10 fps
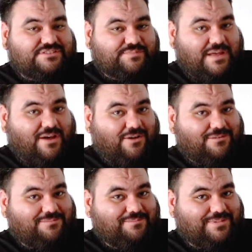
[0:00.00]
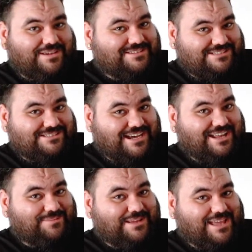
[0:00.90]
smell, because this
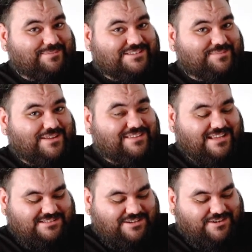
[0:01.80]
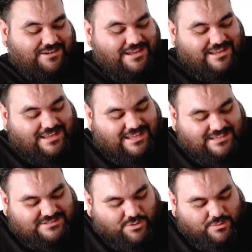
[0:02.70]
kind of became a smell test here,
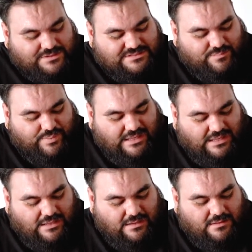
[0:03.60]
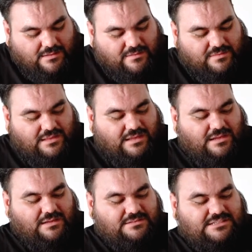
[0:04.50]
is going to be
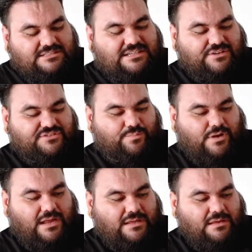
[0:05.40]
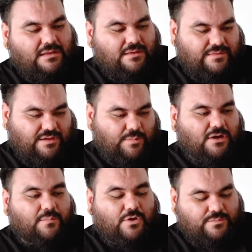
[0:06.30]
the detail spray, the
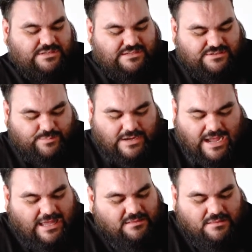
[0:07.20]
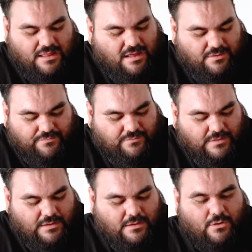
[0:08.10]
Welcome Home detail spray. I love
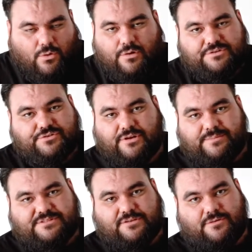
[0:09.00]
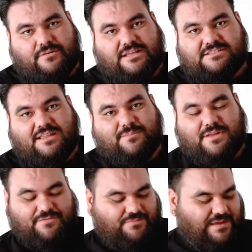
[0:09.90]
orange creamsicle. That's like my
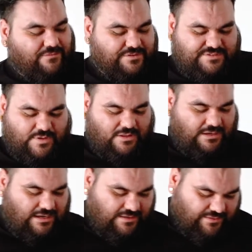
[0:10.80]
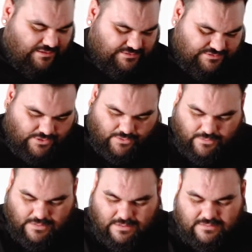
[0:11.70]
favorite smell on anything.
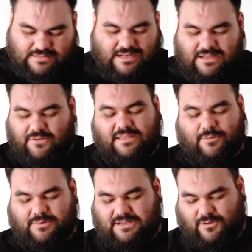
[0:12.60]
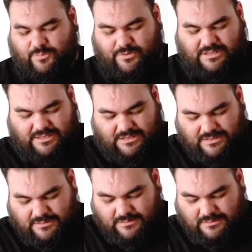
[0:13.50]
So they nailed that one down pretty good.